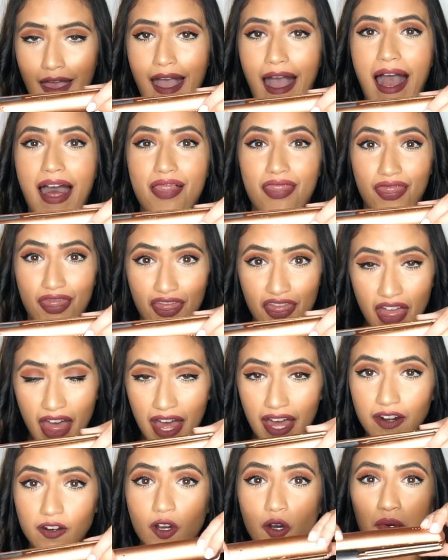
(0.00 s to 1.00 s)
and
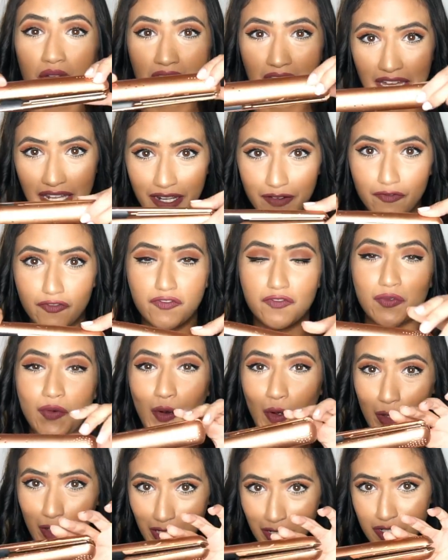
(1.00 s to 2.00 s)
then going in and
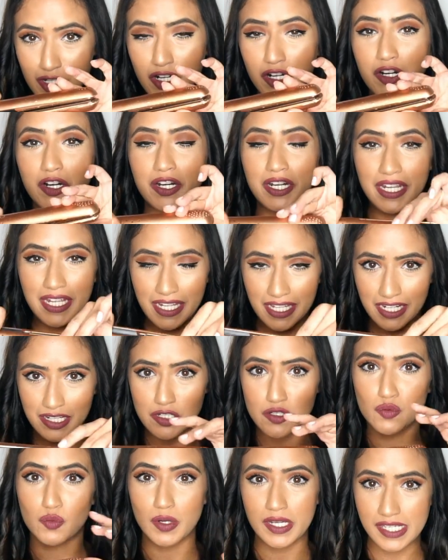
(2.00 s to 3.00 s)
fully turning it and
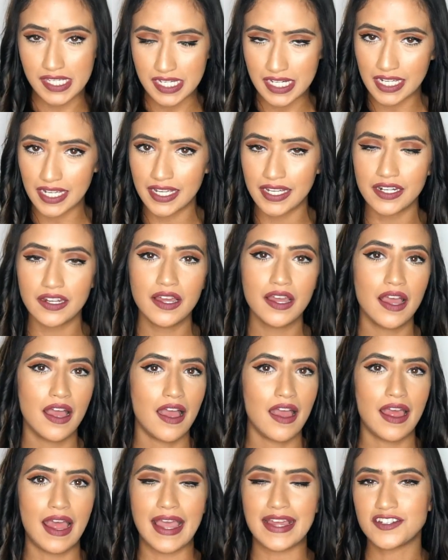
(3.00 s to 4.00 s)
twisting it,
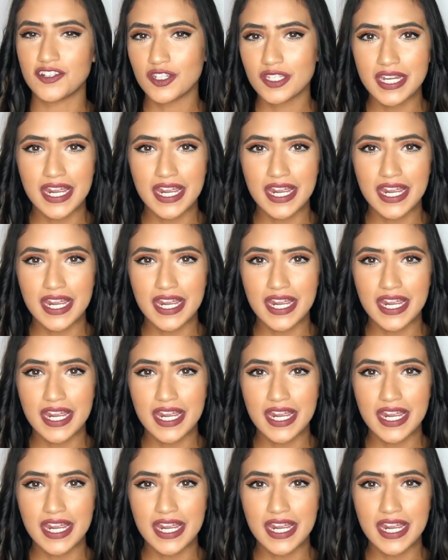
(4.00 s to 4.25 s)
it just